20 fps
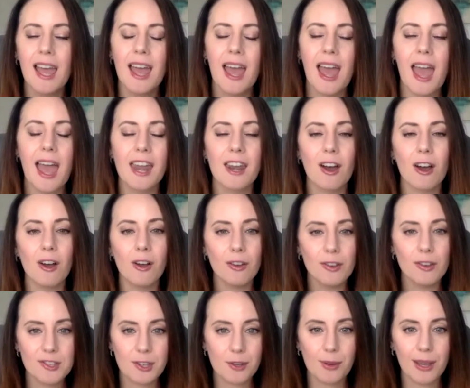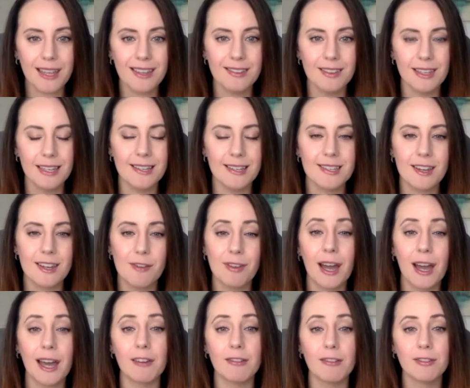And also a list of
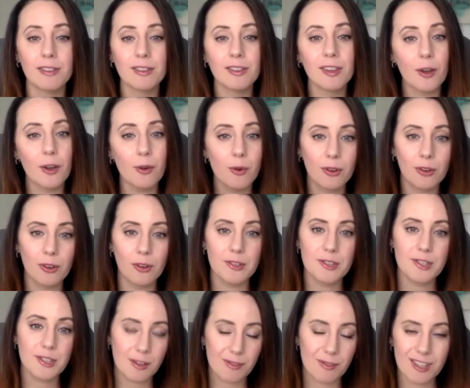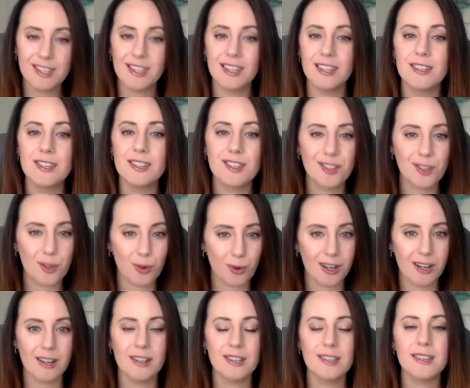kind of local services,
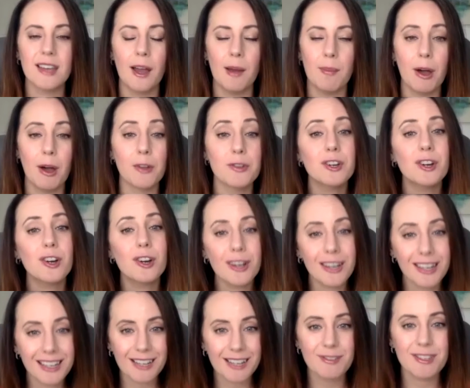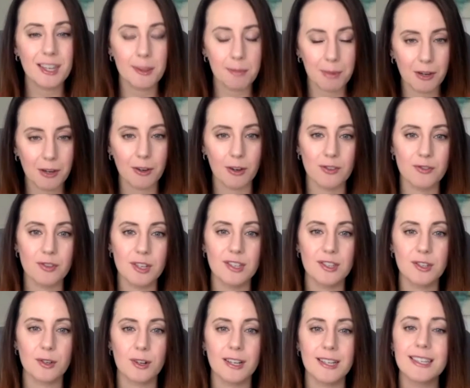stores, alternatives to big grocery
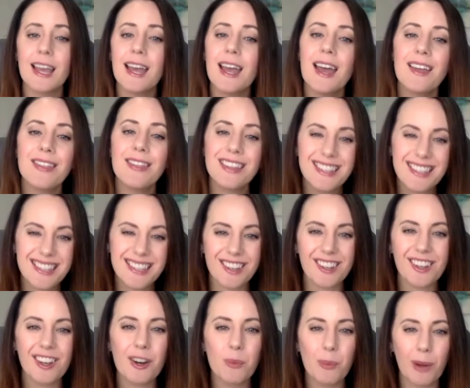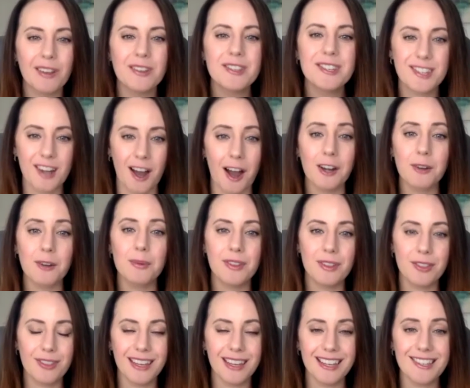stores that still are well stocked with
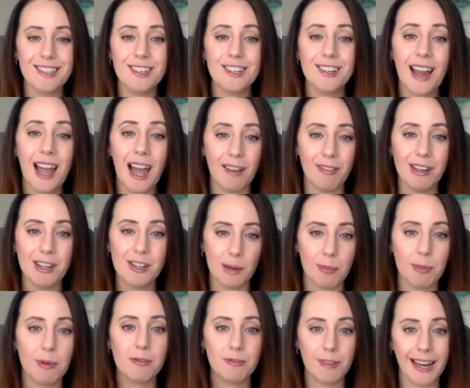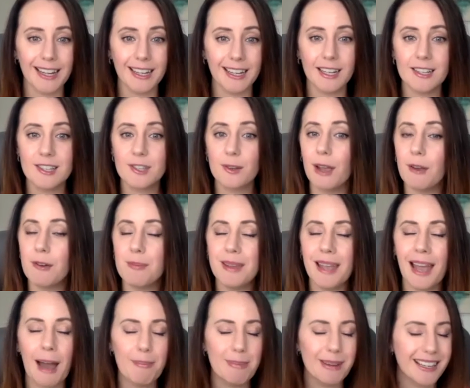the things you're having trouble finding. So I would be
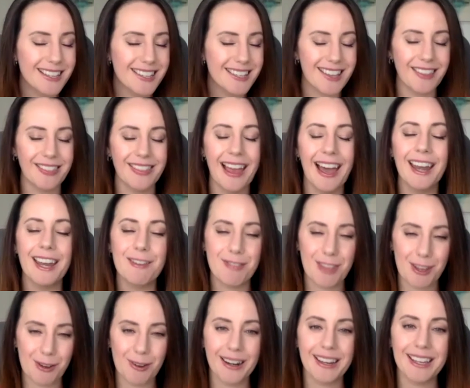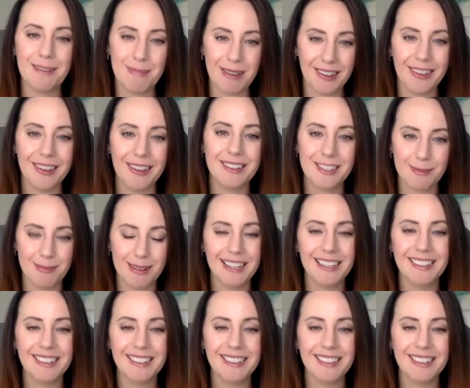happy to send that if they want to email it to me.